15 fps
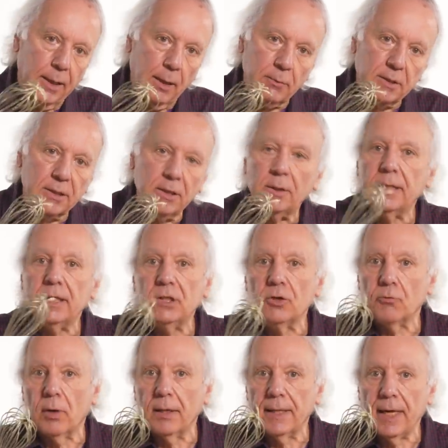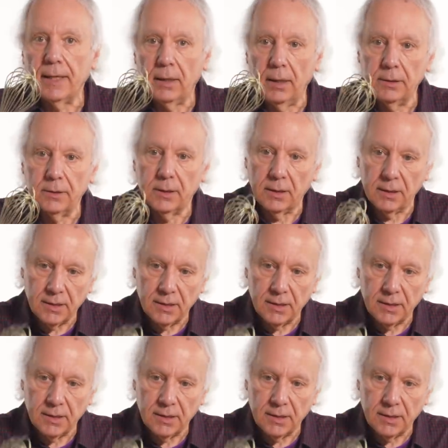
I would still need to run that under the